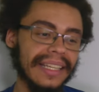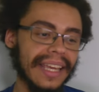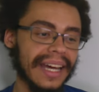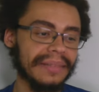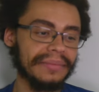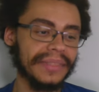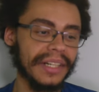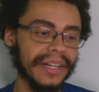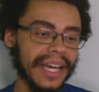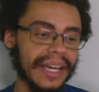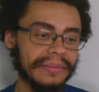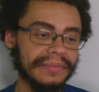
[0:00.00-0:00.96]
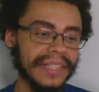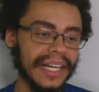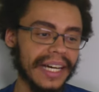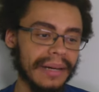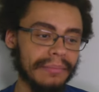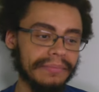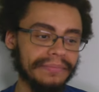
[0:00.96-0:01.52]
Yeah, okay.
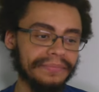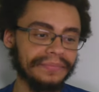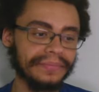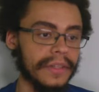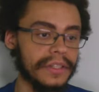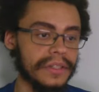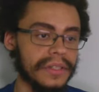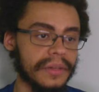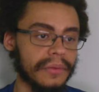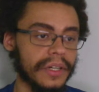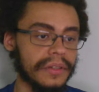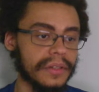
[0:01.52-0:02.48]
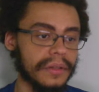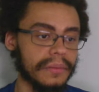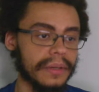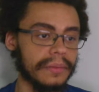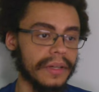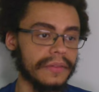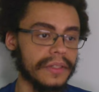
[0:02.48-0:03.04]
Let's just see what else other
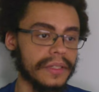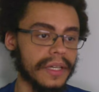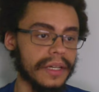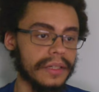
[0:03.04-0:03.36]
people have to say.